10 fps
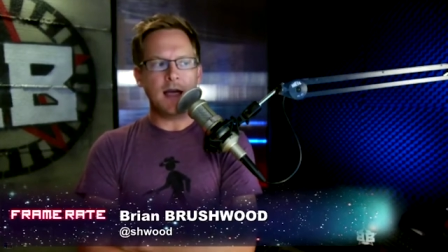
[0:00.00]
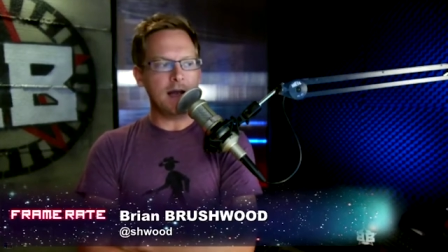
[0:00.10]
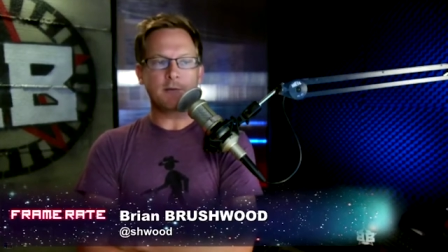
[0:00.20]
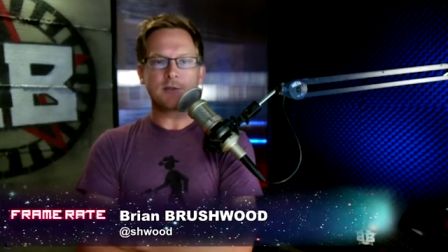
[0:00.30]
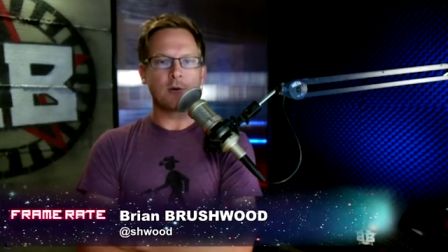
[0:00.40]

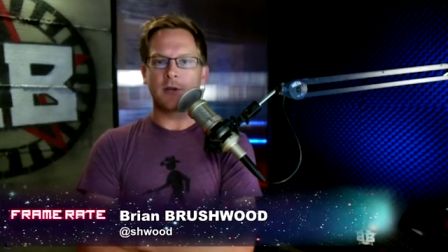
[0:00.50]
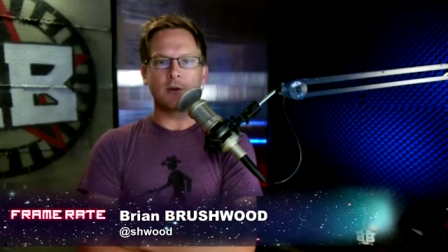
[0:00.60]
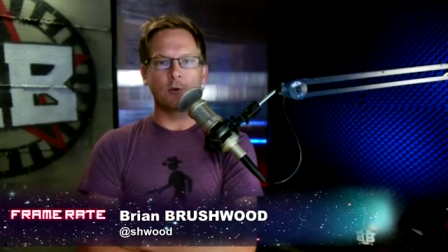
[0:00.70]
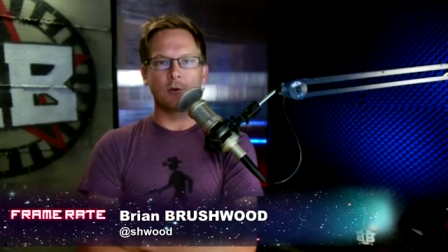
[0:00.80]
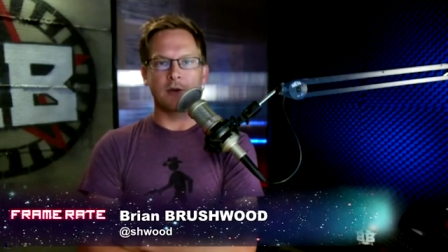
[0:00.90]
And I was totally
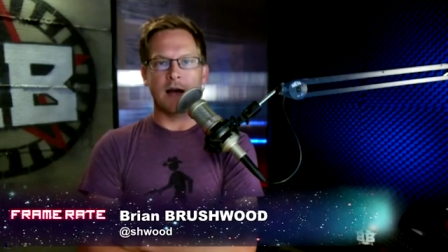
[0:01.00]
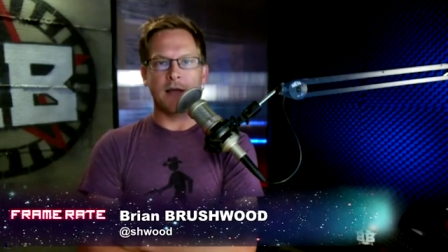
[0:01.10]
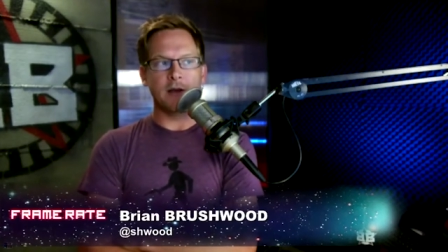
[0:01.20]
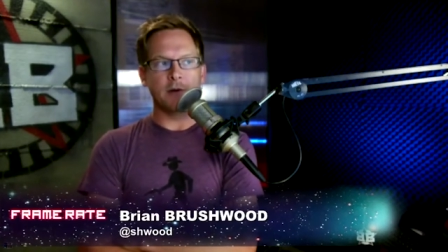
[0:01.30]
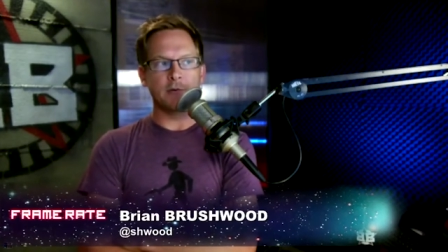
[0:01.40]
cool with it.
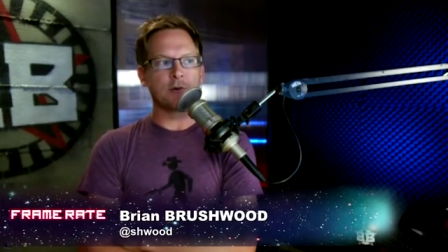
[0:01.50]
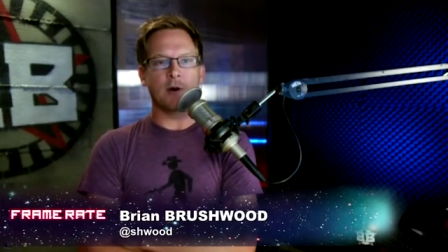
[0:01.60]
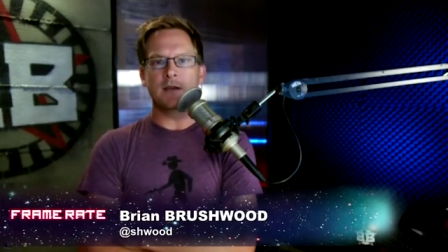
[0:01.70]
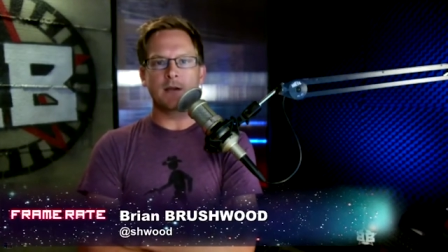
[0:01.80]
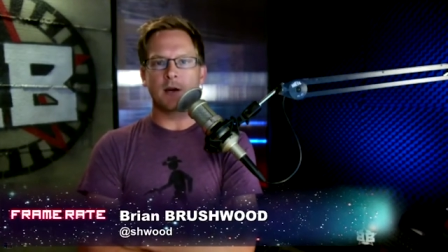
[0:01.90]
I thought it was
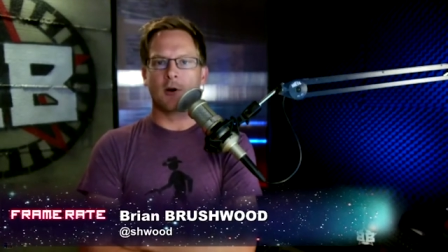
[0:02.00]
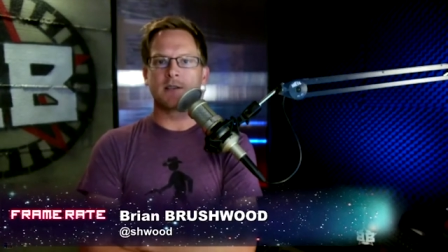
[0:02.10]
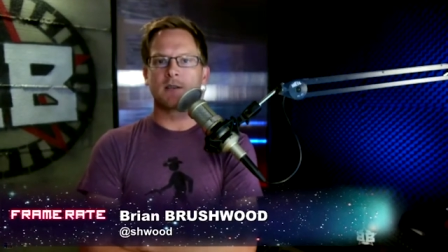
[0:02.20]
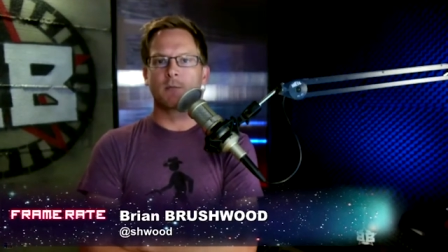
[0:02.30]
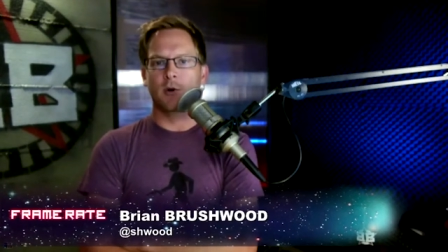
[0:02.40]
great
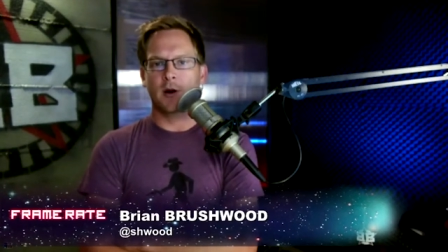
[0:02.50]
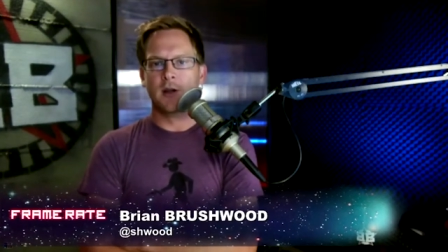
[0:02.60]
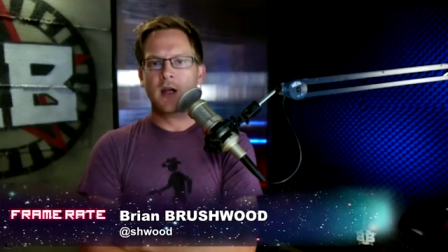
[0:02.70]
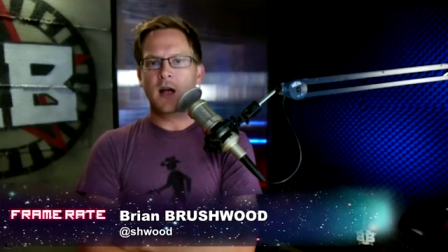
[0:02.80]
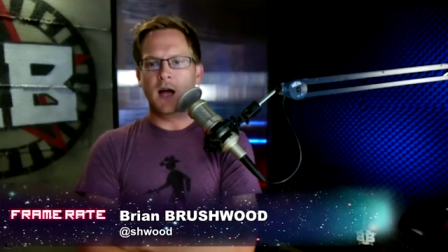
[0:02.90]
across the board.